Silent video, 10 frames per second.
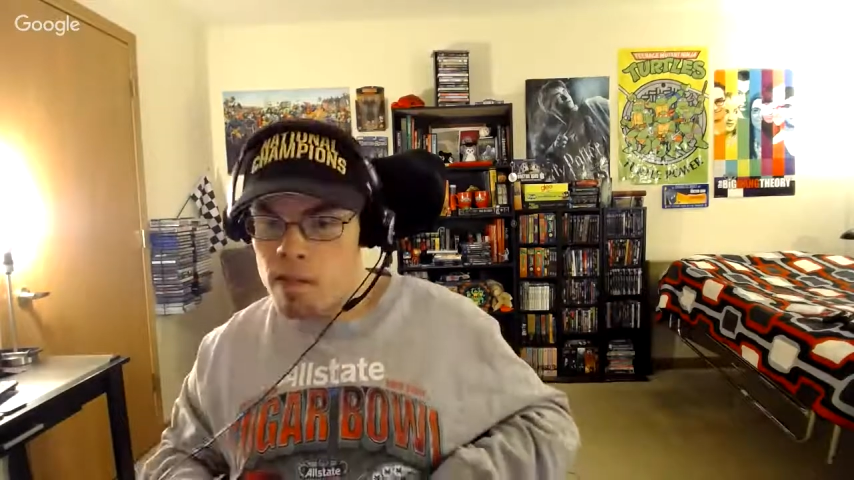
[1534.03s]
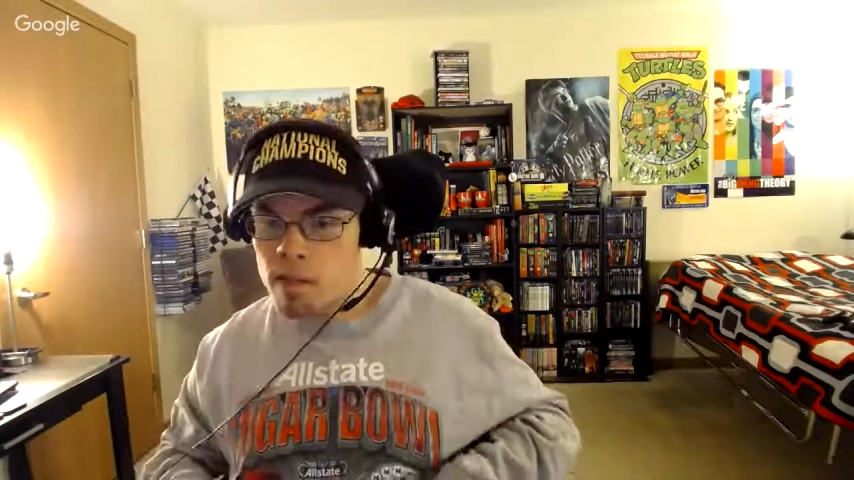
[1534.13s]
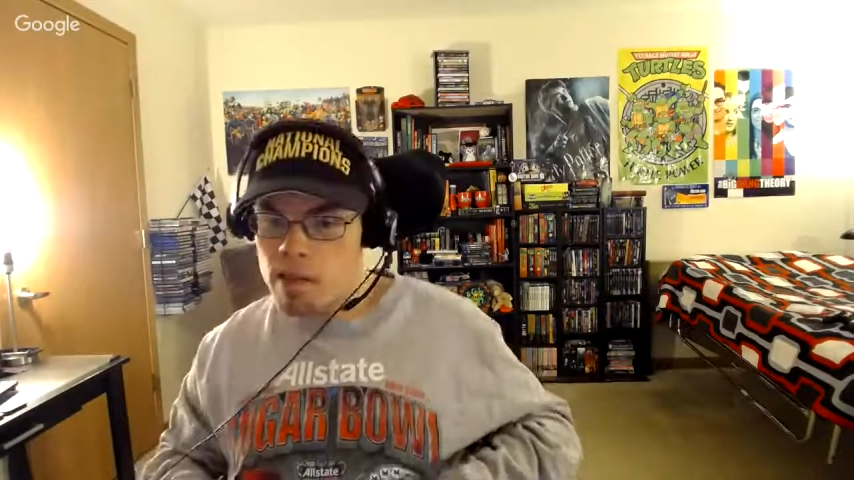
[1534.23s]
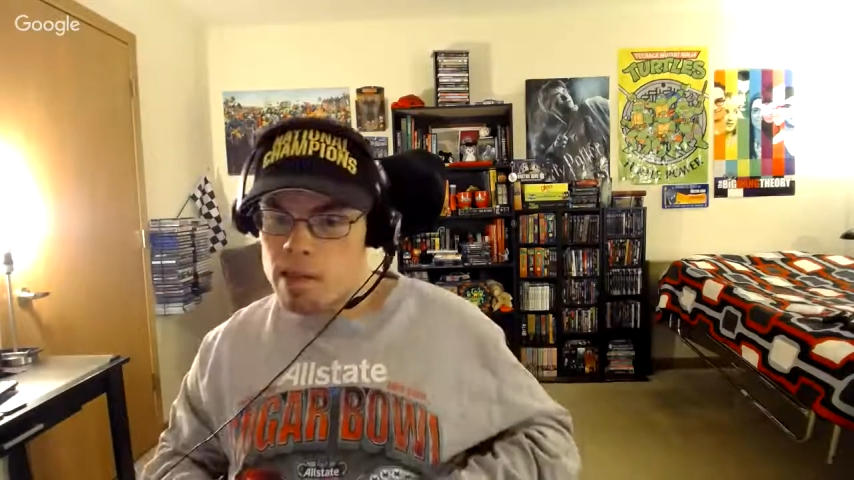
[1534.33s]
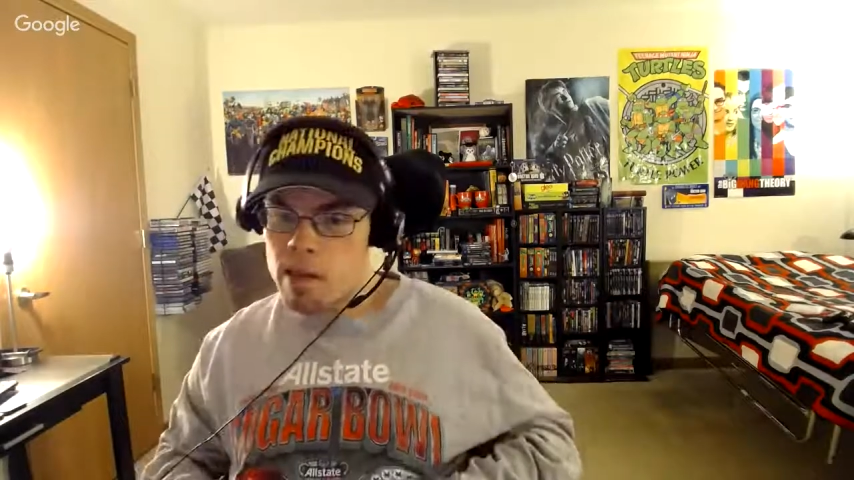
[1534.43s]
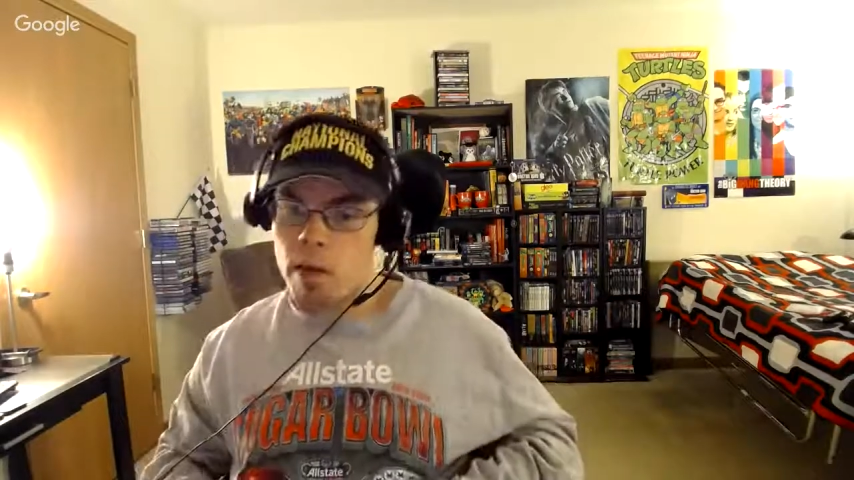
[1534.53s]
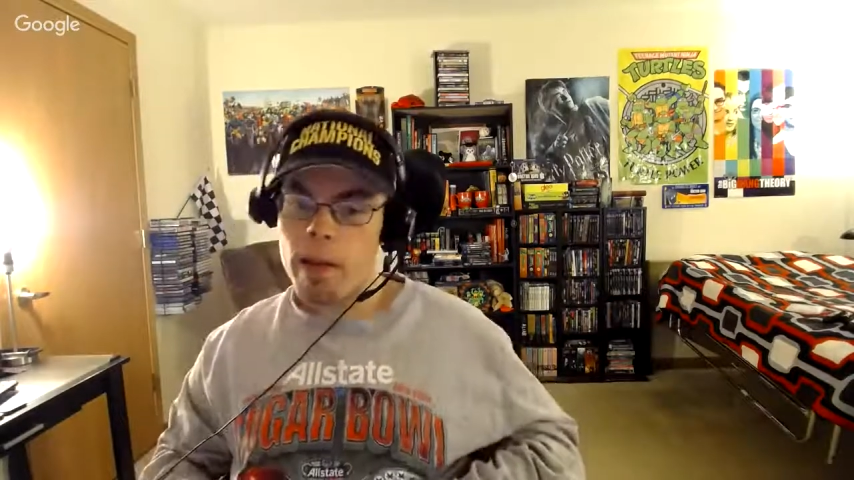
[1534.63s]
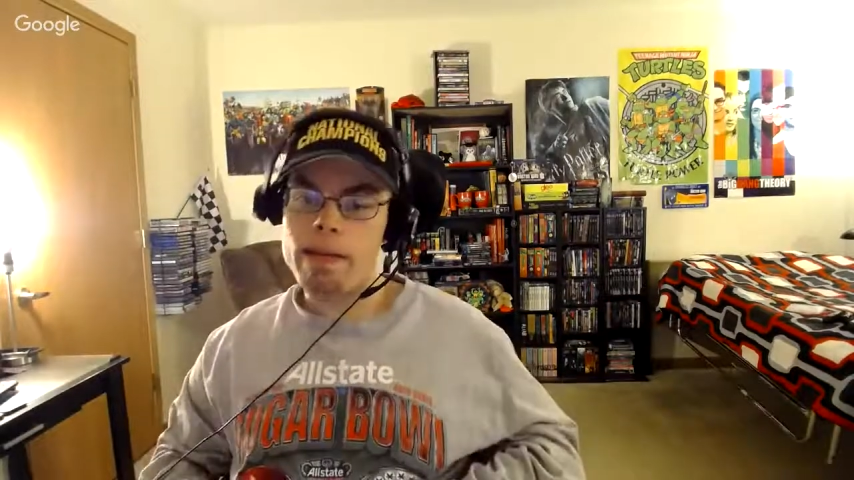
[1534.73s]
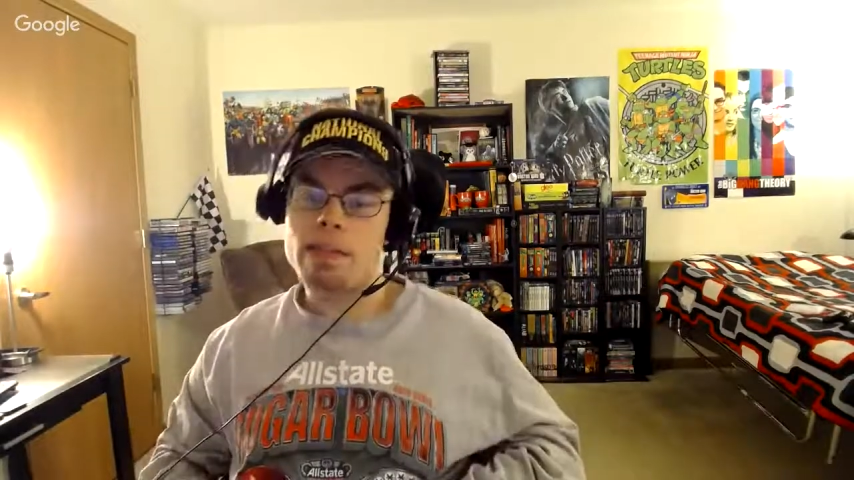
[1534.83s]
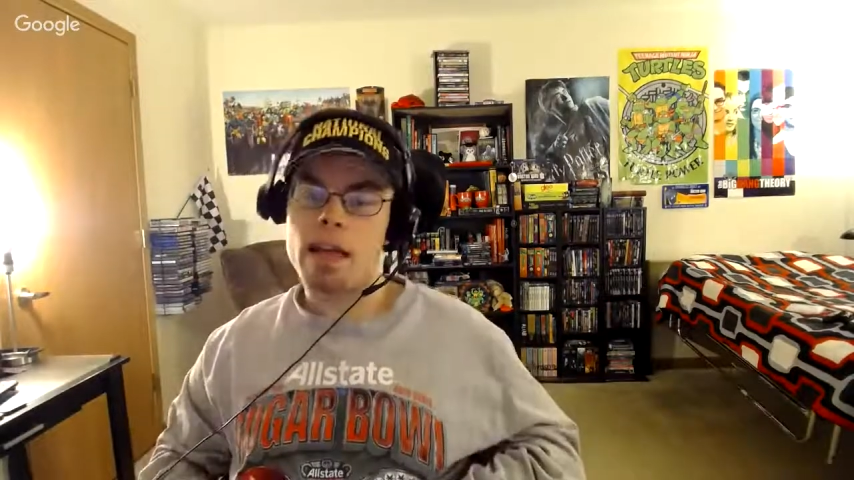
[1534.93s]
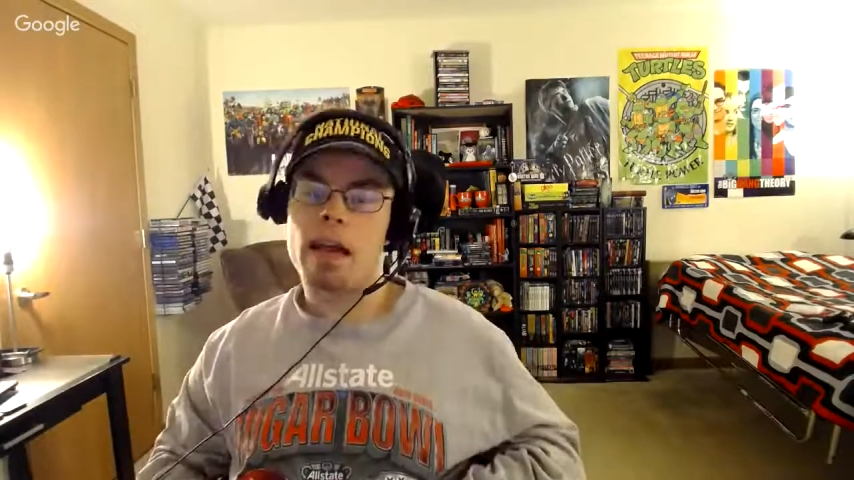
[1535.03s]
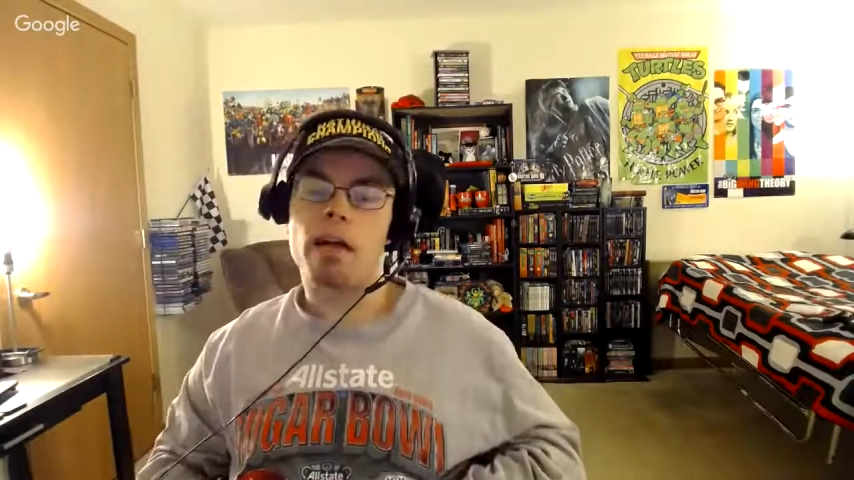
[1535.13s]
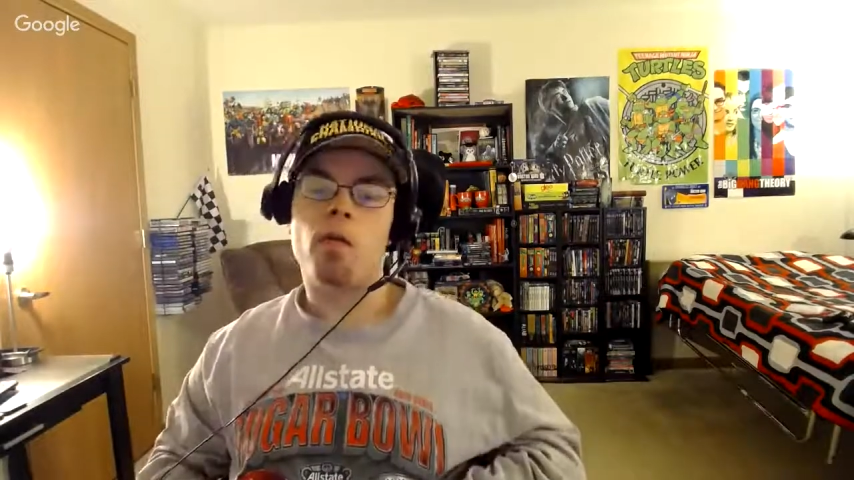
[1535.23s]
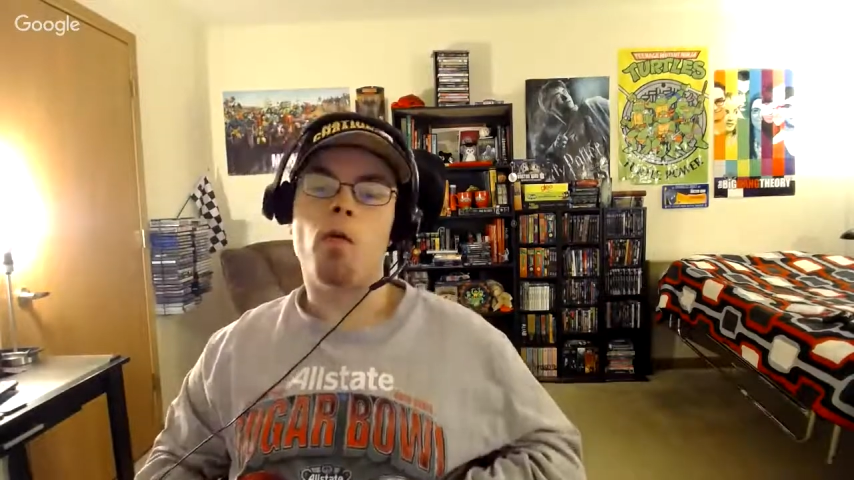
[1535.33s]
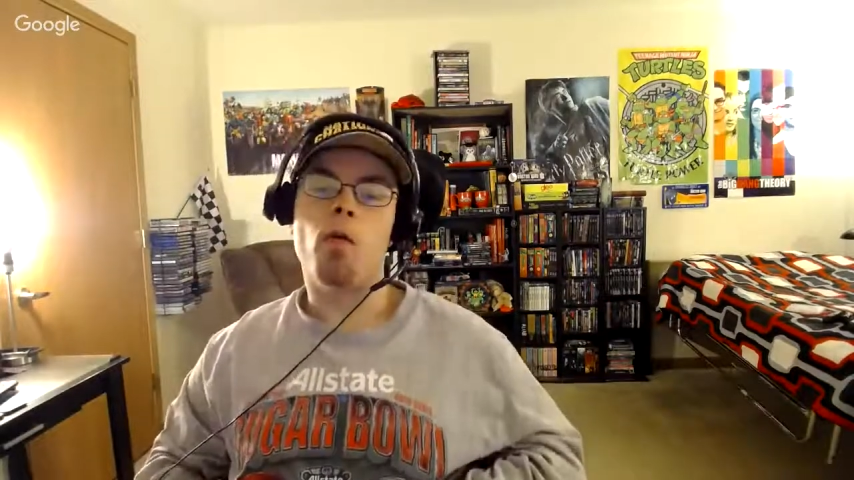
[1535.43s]
So It's kind of
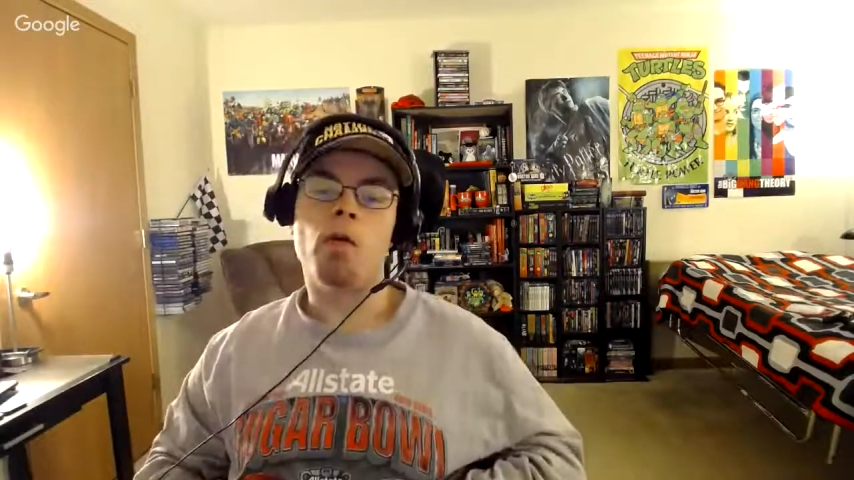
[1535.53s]
cool to